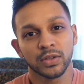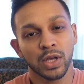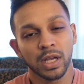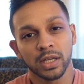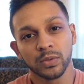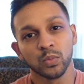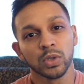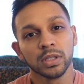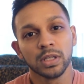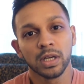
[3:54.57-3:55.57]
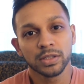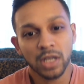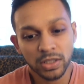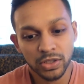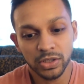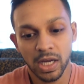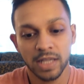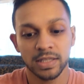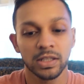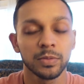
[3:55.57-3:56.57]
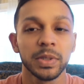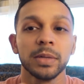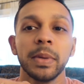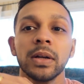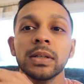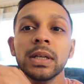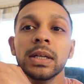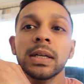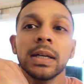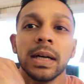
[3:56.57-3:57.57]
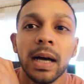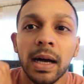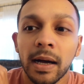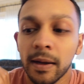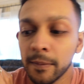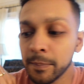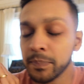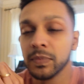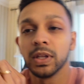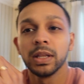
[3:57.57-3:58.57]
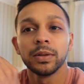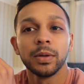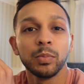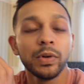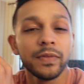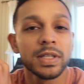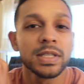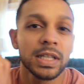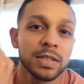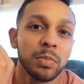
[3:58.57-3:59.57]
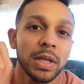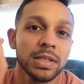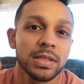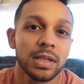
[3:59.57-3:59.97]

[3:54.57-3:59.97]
Thought I would uh, talk to you guys a little bit about um, the, the previous six months,